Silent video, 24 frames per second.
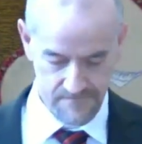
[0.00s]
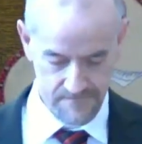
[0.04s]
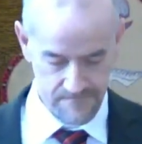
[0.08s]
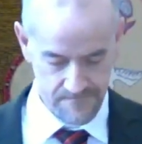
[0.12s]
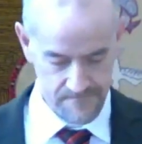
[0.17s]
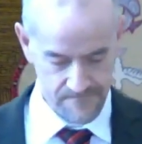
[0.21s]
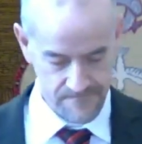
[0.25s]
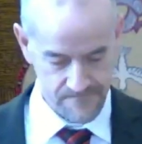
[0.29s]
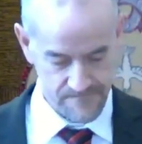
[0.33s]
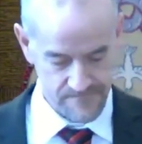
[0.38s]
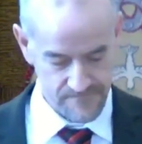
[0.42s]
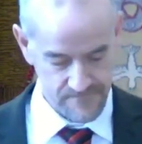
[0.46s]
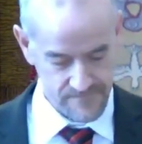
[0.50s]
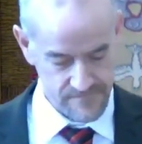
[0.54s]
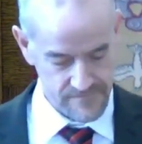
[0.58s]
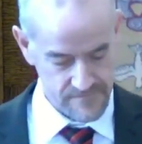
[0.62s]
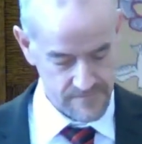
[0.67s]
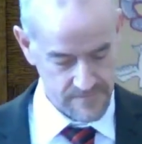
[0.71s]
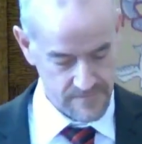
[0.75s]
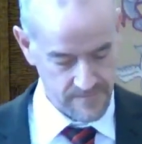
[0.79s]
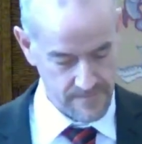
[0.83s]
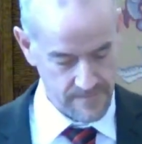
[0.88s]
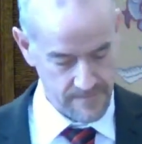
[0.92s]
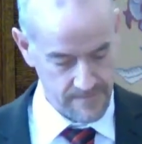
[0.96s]

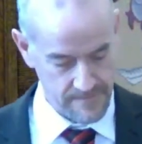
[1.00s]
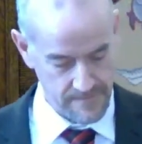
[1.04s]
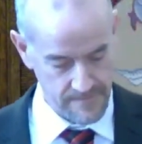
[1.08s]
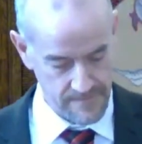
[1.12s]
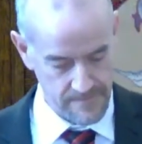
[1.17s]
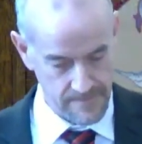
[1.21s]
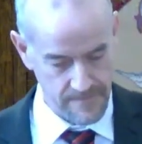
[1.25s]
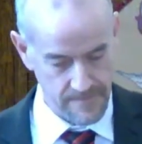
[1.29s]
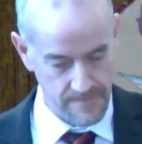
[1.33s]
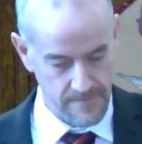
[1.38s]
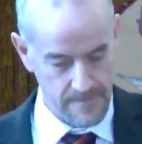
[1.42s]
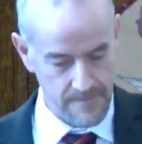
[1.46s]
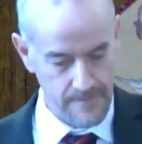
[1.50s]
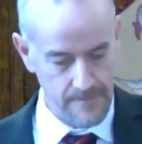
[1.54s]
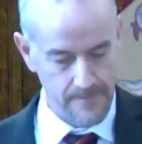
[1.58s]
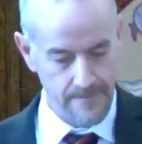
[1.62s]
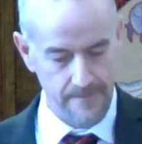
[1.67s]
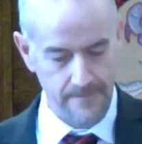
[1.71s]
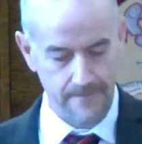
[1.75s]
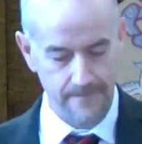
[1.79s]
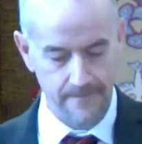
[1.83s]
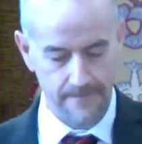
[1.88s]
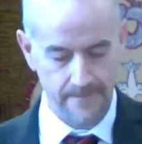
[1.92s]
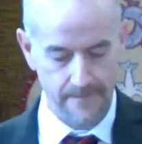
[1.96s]

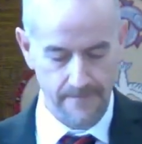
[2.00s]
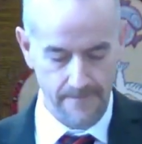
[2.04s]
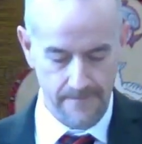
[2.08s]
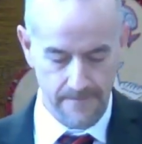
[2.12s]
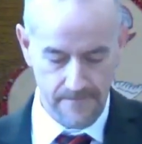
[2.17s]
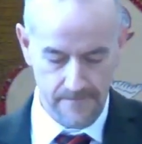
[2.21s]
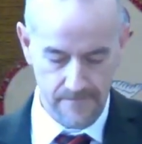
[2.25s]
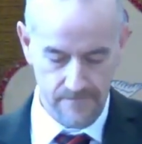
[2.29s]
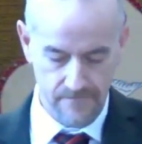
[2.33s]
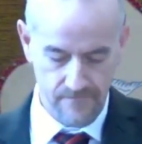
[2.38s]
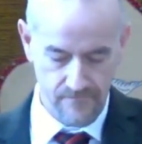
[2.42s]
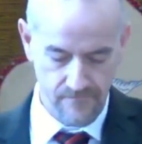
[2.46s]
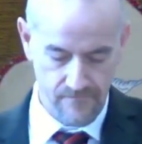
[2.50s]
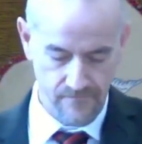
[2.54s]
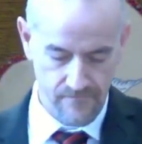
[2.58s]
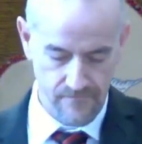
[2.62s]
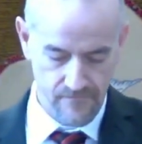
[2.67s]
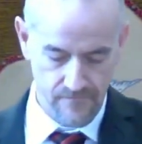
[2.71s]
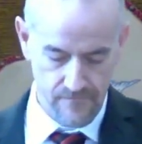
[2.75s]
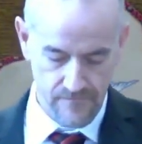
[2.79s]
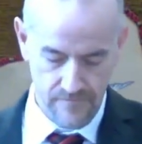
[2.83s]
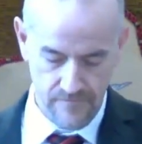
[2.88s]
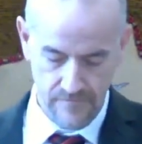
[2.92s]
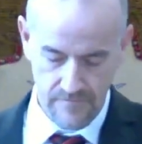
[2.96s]

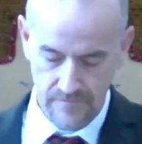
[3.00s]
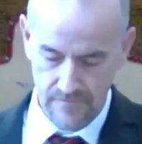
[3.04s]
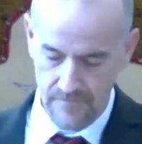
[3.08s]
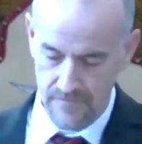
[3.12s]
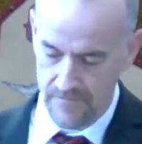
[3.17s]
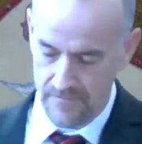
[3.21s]
(silence)